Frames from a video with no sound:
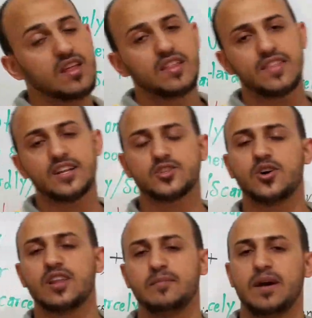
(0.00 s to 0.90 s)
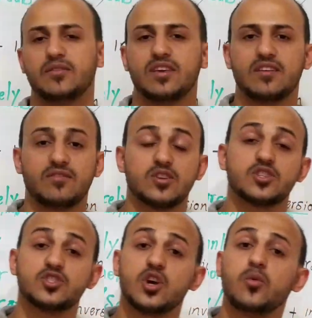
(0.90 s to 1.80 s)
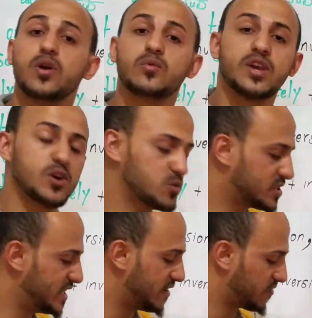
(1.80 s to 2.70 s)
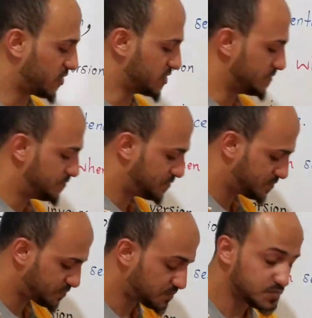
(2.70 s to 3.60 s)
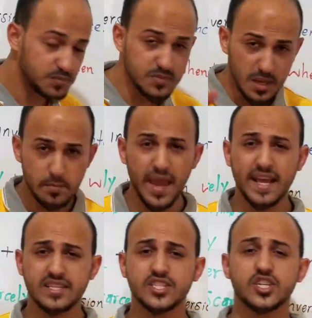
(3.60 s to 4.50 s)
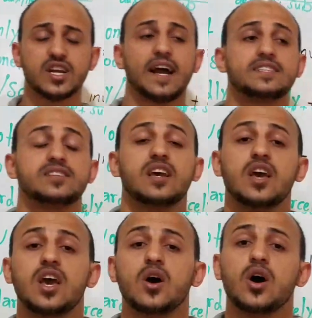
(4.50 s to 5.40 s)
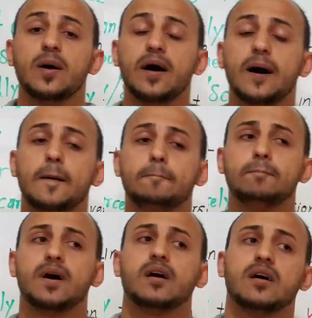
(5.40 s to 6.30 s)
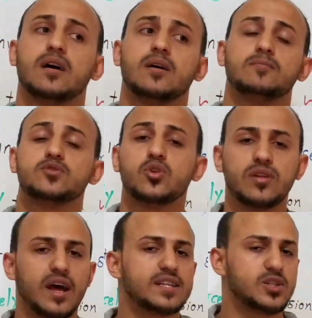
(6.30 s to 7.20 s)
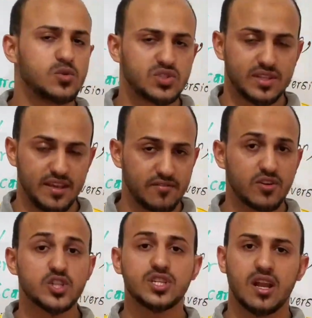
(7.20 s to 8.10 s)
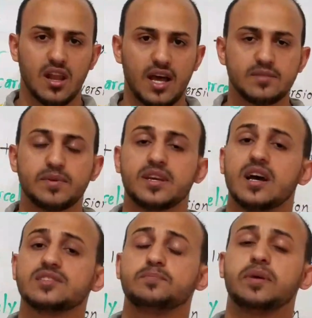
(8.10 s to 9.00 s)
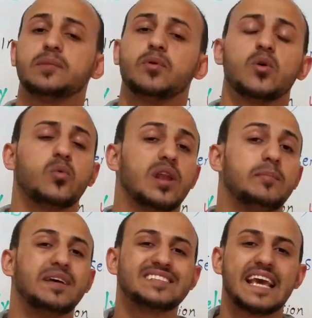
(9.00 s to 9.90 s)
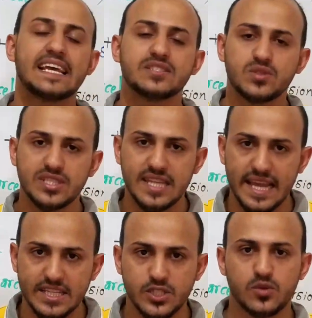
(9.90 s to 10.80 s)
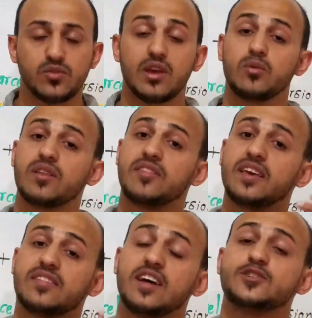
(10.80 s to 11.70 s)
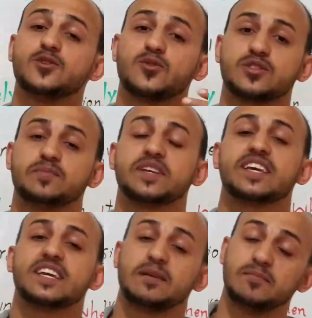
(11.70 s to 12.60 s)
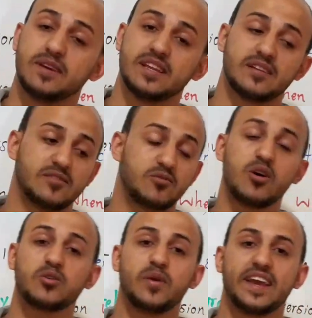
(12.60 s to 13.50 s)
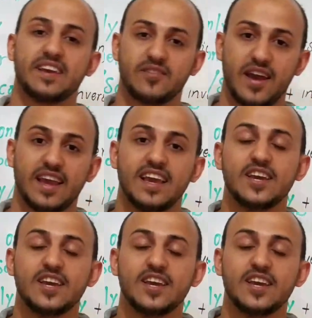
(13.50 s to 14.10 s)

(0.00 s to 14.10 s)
That's all about the inversion. So when we use the inversion, pay attention, guys. Do not use the inversion a lot because people will misunderstand you. They will think that you're speaking in a wrong way, okay?